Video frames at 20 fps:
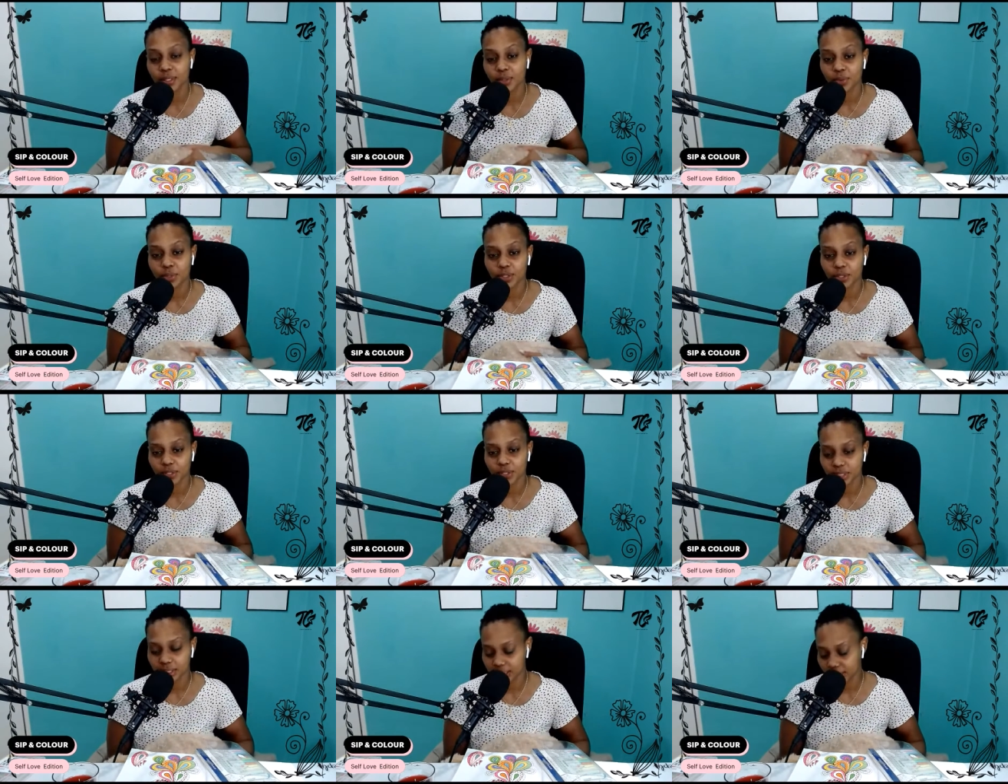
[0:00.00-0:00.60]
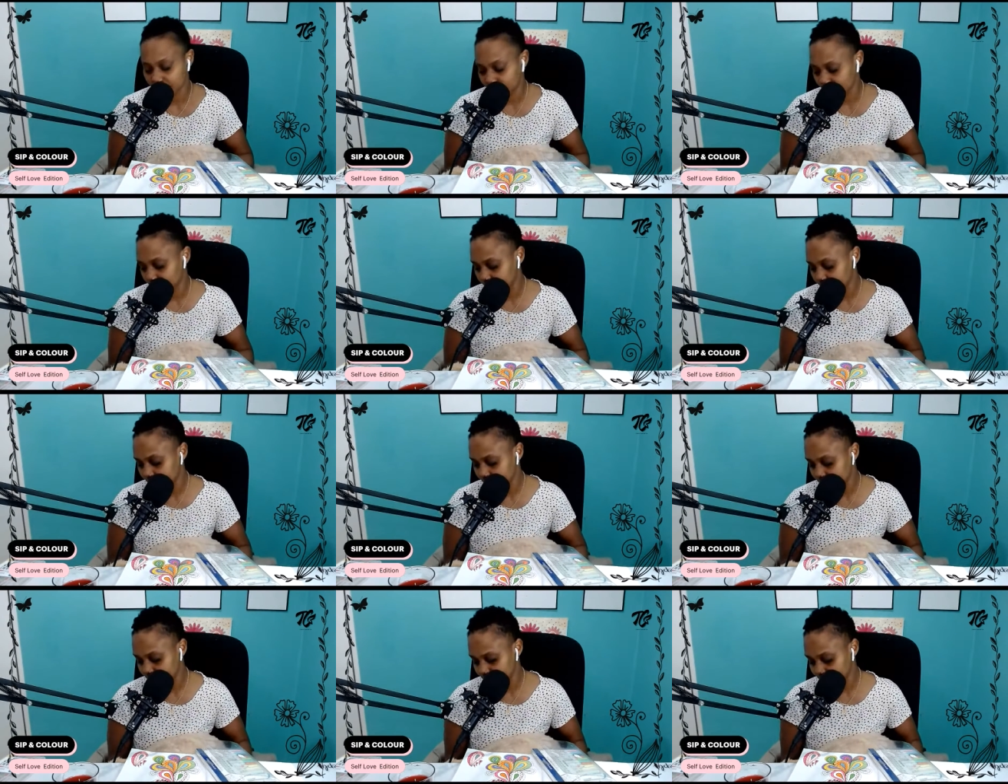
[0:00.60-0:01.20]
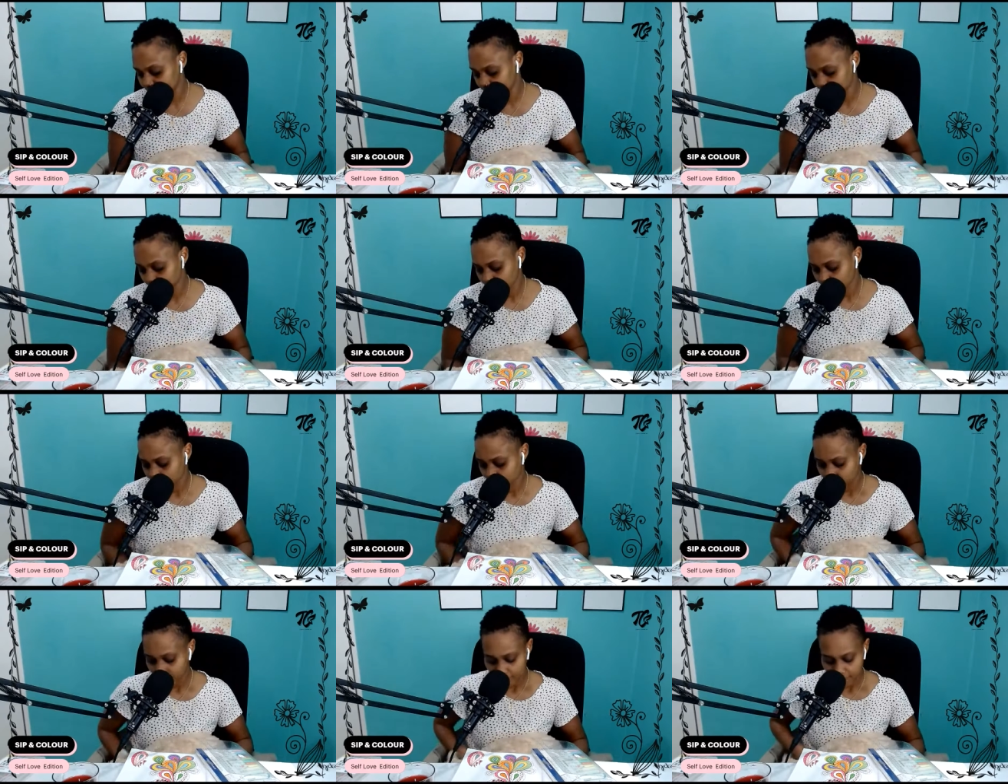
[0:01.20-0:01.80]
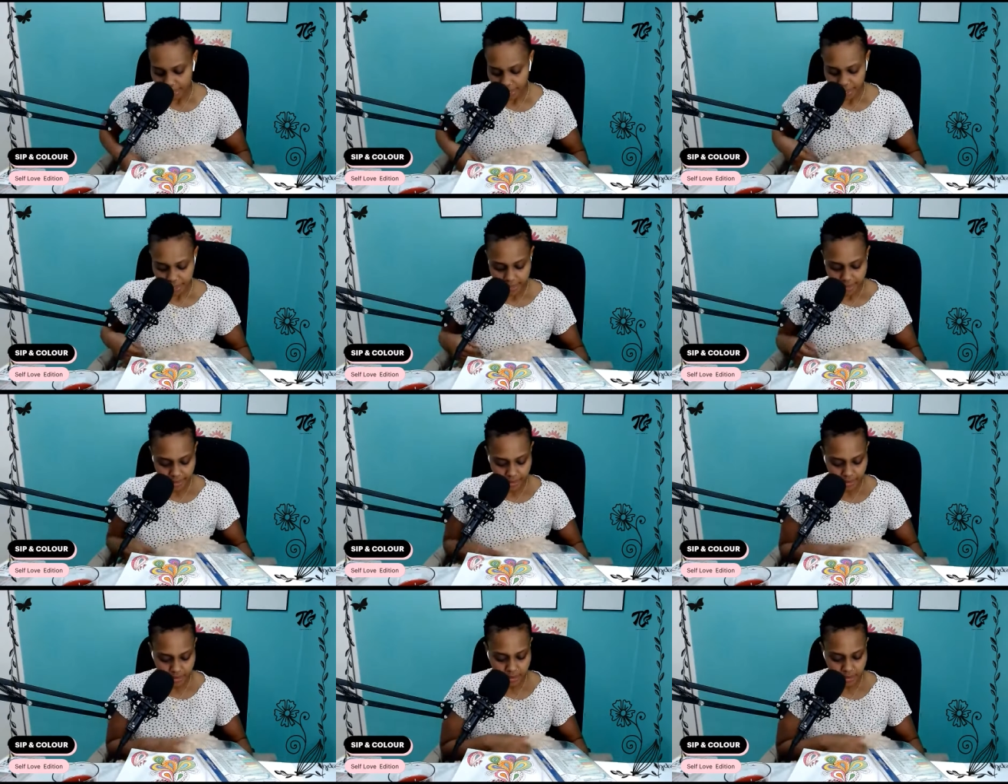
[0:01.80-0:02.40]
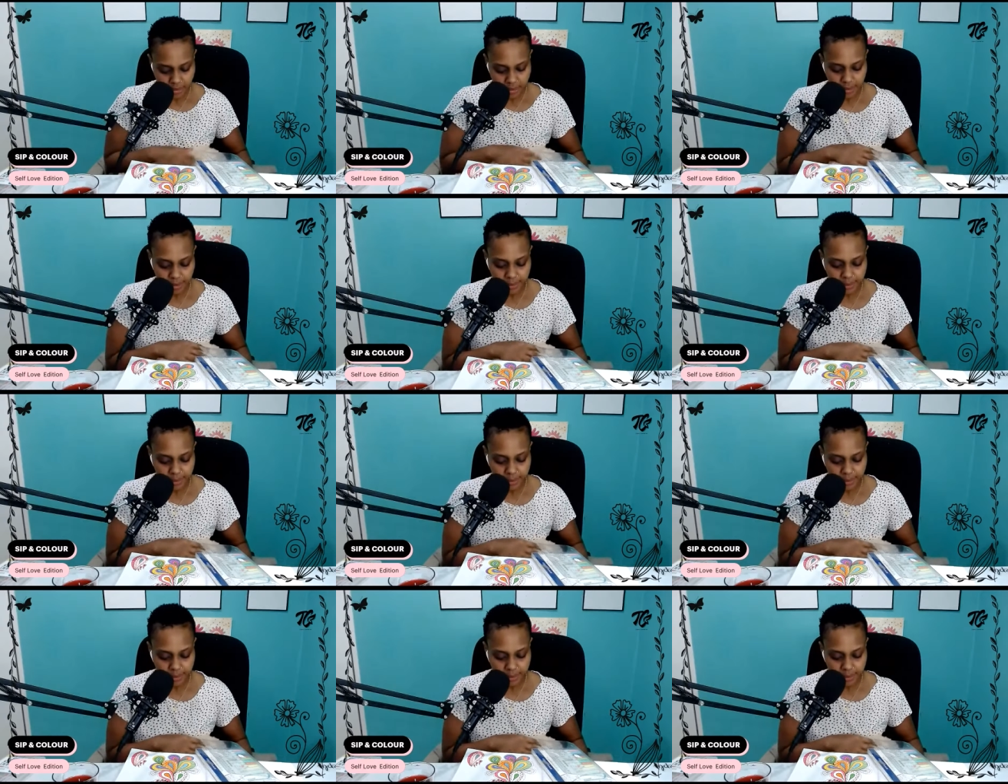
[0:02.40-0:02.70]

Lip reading: we're gonna color, and